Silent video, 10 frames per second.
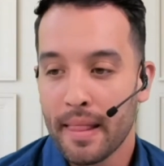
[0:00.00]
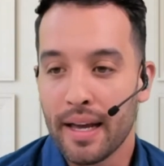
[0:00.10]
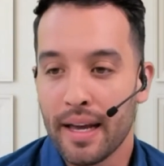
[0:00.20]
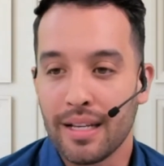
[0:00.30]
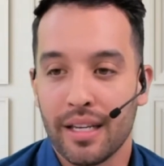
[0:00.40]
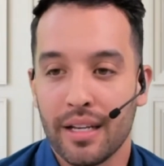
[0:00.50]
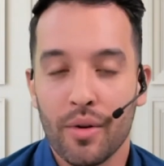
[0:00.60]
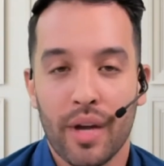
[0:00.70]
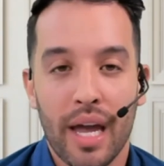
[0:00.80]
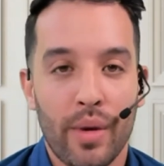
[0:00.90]
And I said,
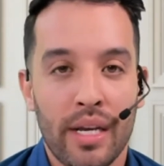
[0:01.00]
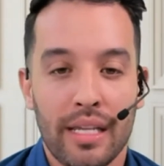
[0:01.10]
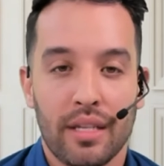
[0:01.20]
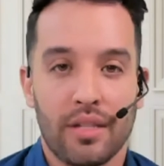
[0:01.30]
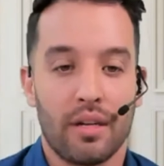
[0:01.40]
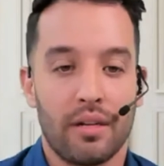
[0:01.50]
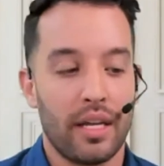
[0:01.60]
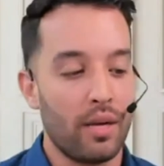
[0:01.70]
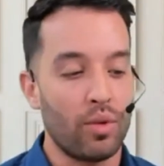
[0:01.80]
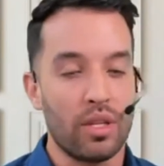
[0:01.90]
okay, we need to start
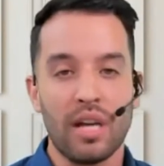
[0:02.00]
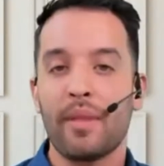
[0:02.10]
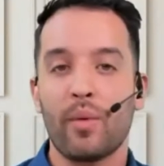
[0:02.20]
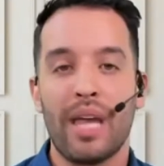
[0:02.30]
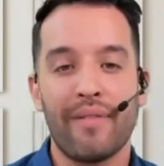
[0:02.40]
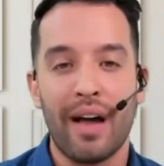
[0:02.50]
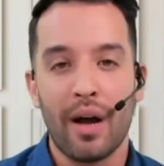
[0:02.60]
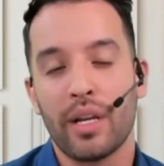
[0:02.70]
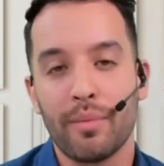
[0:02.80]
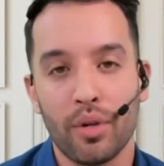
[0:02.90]
thinking with the time that we have, how are
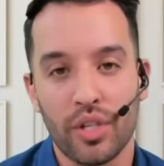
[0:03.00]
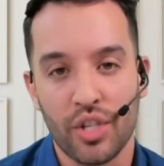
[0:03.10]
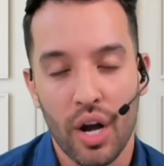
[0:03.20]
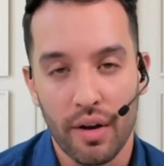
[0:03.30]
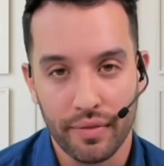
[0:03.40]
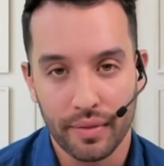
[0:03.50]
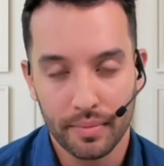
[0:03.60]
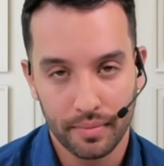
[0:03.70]
we going to pull this off?